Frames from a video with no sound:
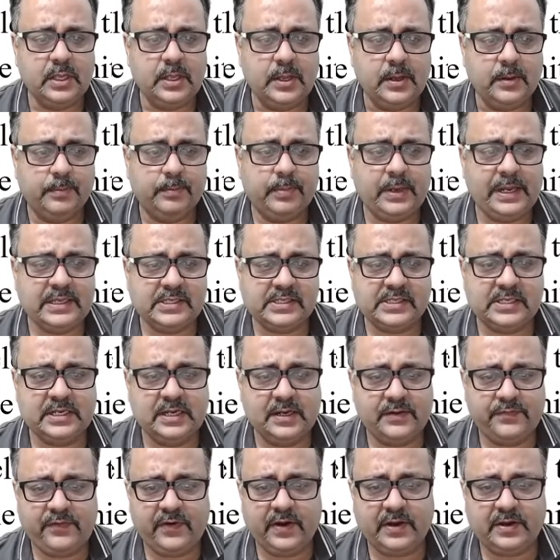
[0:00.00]
placed in a
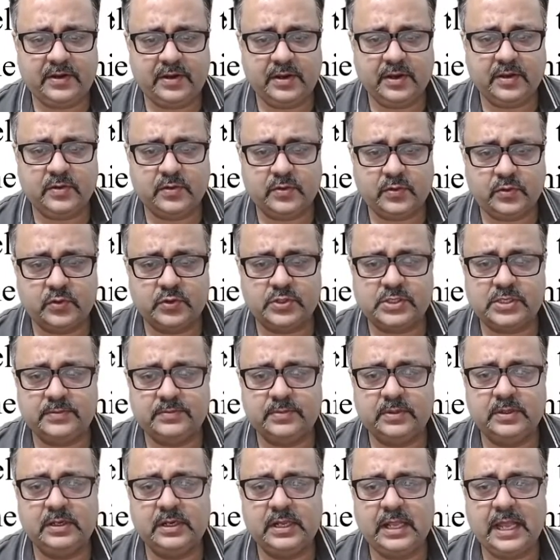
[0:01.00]
refractory
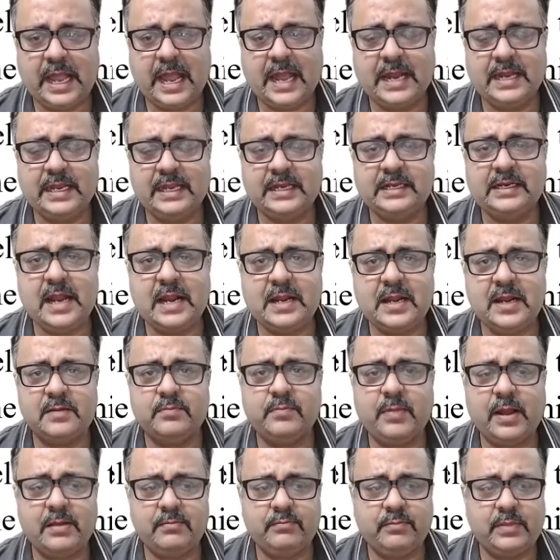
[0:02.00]
crucible and ignited
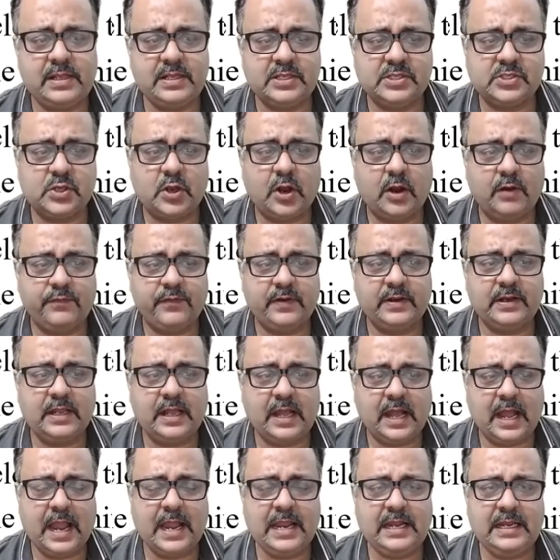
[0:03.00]
by means of a
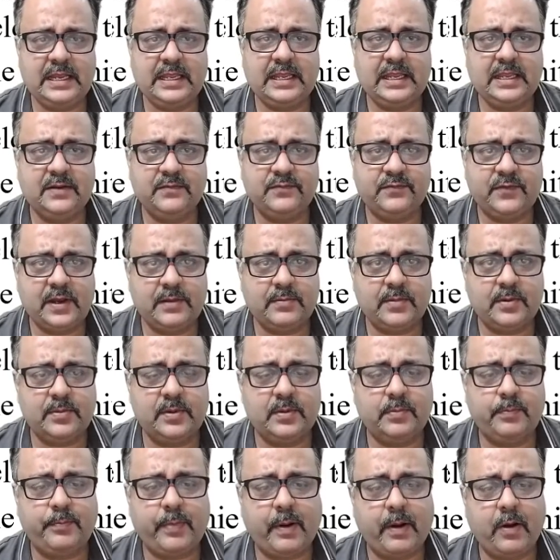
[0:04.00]
highly
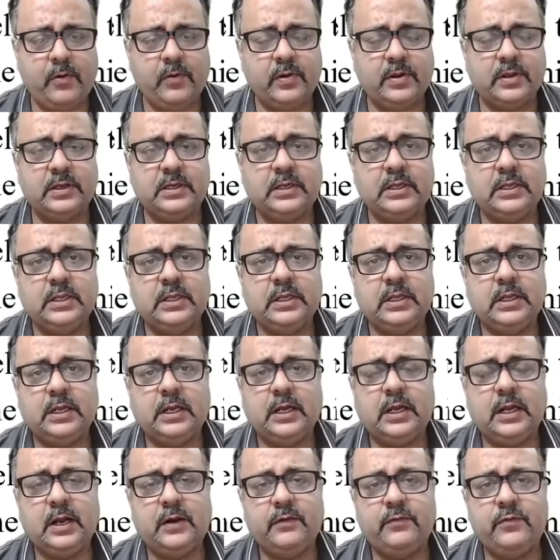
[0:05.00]
inflammable powder
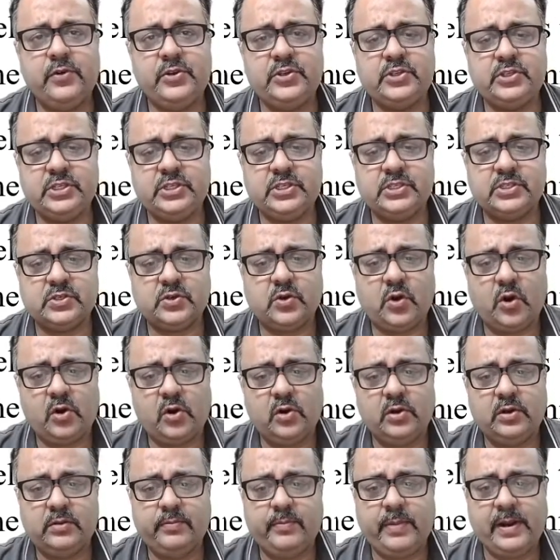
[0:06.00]
which is
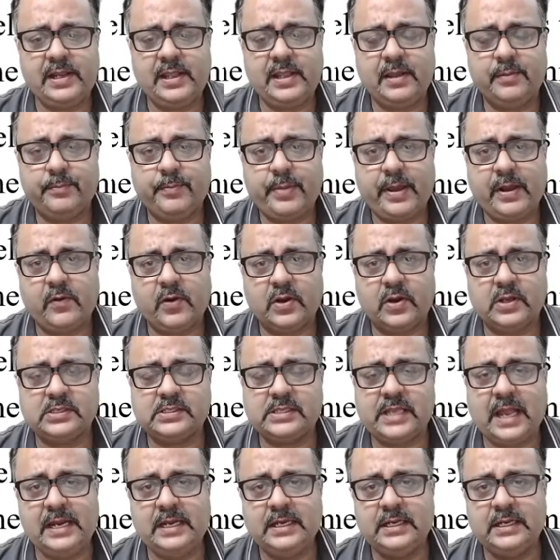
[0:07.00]
called barium
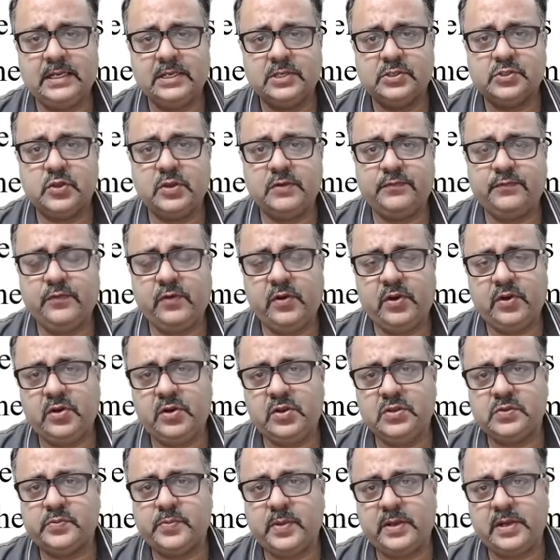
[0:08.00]
peroxide. So if you
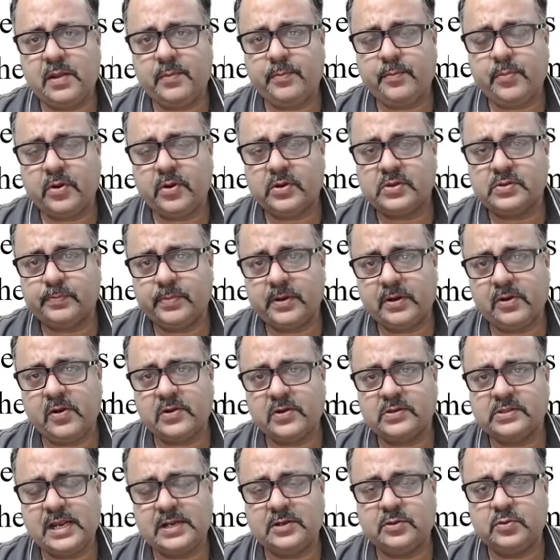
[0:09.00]
introduce barium
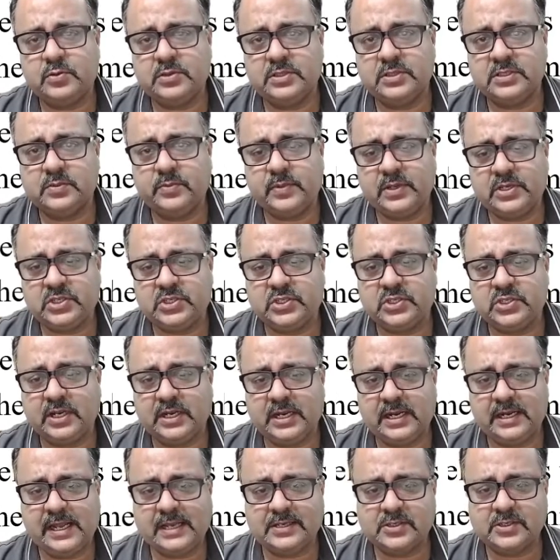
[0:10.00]
peroxide to this mixture,
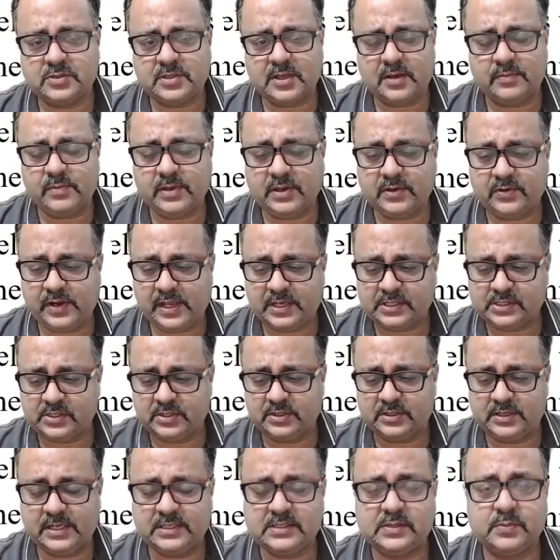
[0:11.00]
an exothermic
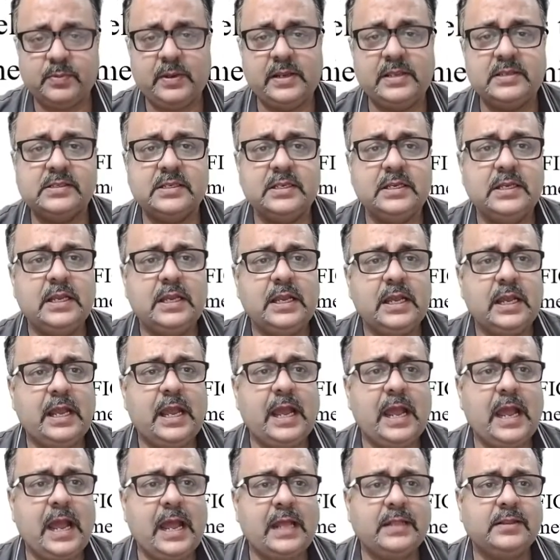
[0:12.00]
reaction takes place,
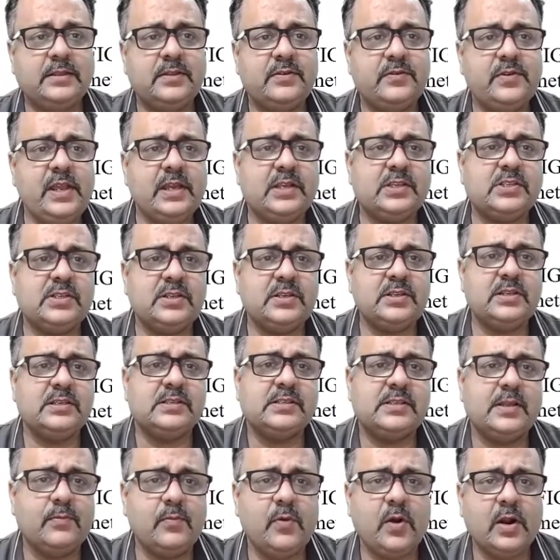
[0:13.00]
and the reaction is
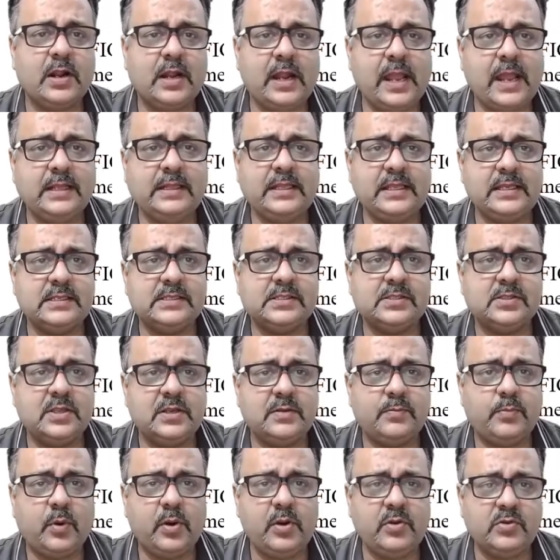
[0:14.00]
somewhat like this.
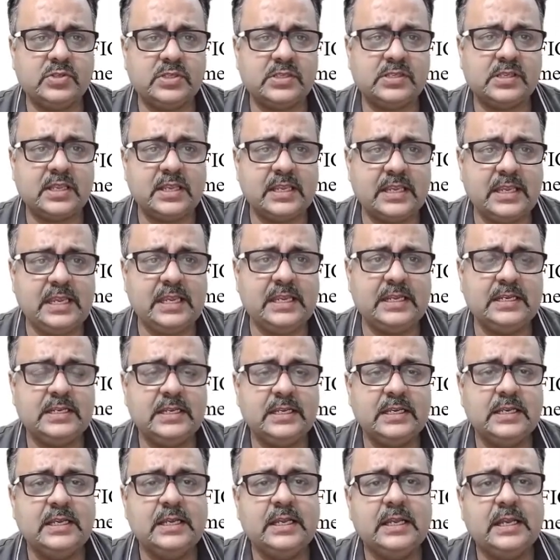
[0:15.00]
It produces a heat,
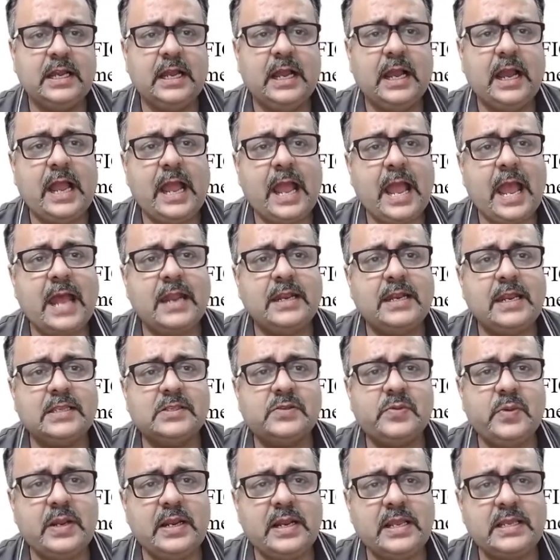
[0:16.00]
and as
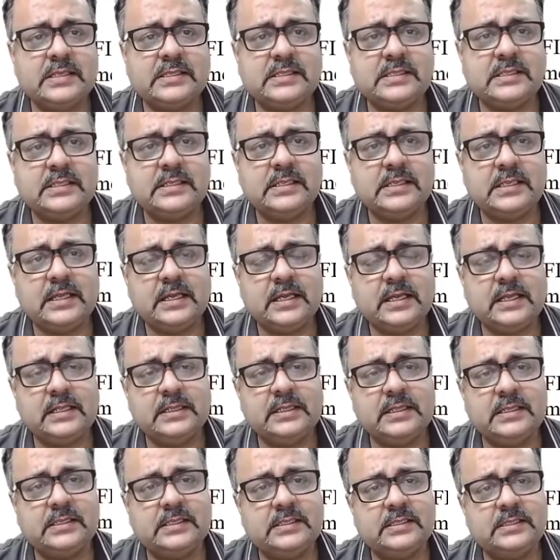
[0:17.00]
well as
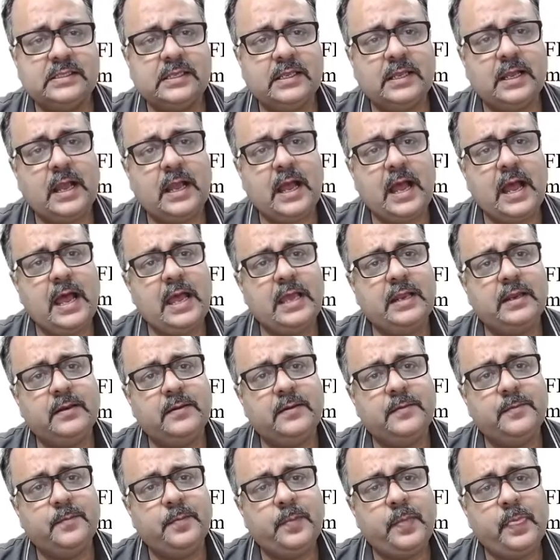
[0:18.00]
this
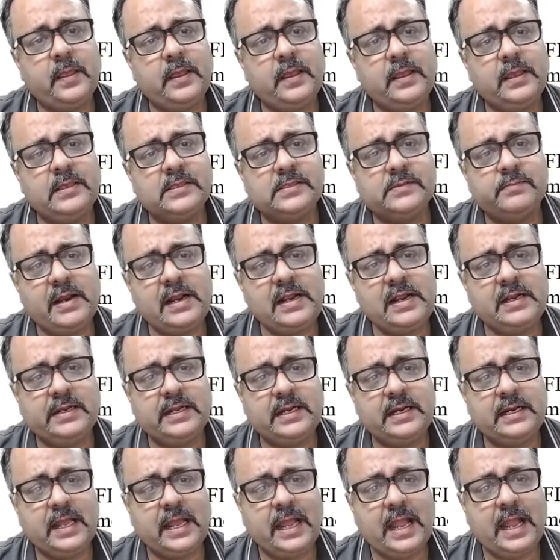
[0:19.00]
iron is
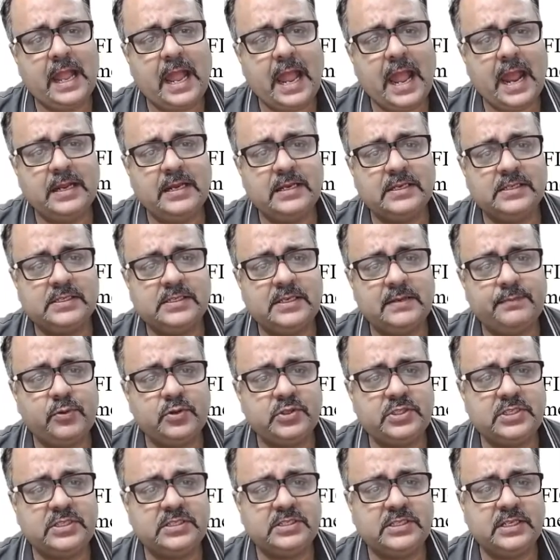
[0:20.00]
melted and is
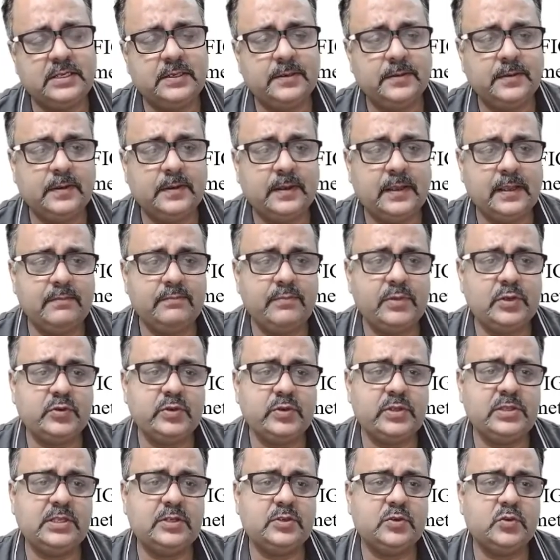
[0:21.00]
deposited in
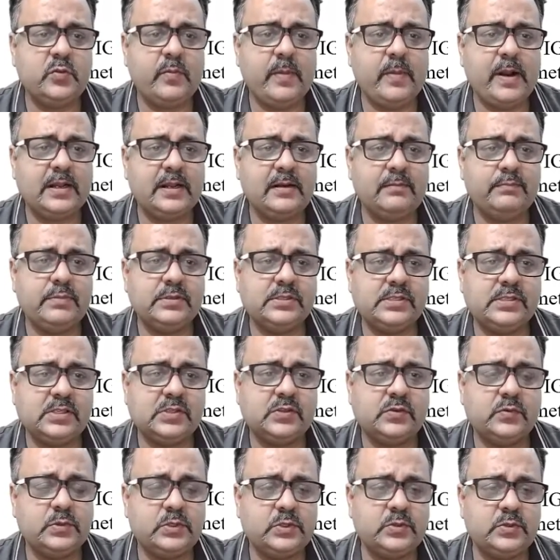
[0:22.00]
between the two metal
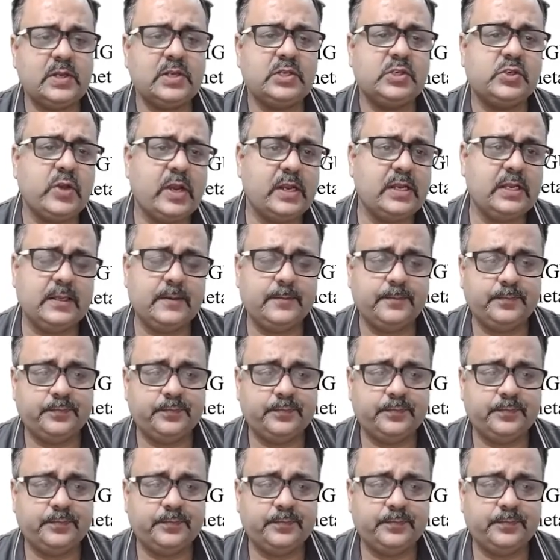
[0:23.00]
pieces which you are joining.